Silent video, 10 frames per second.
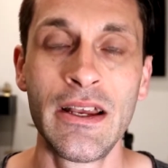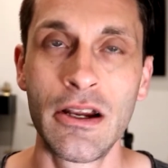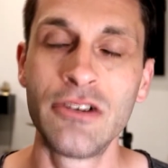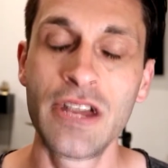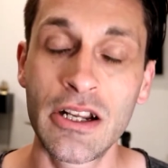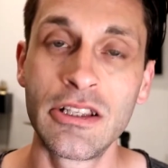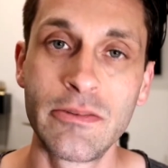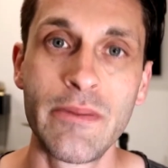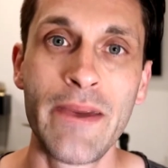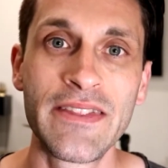or talk a
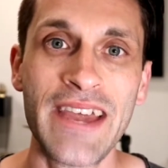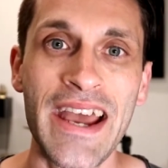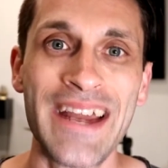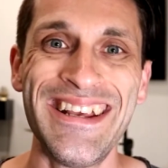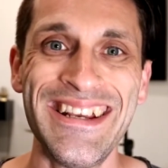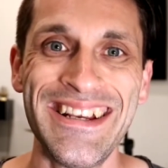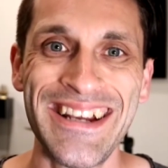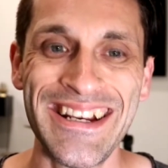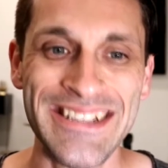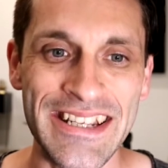little bit about that
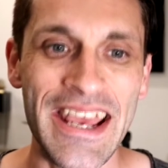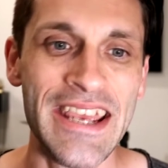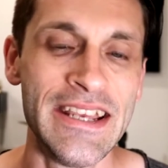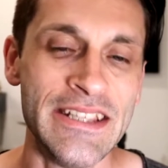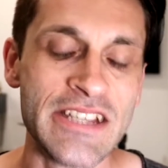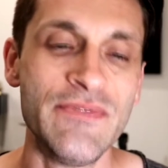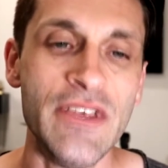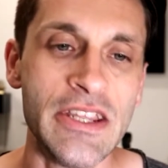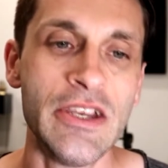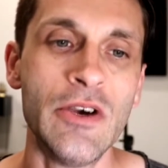today in this
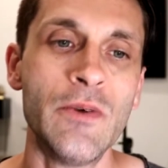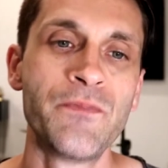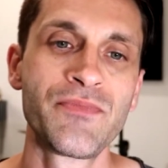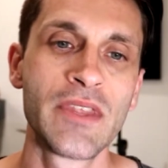video.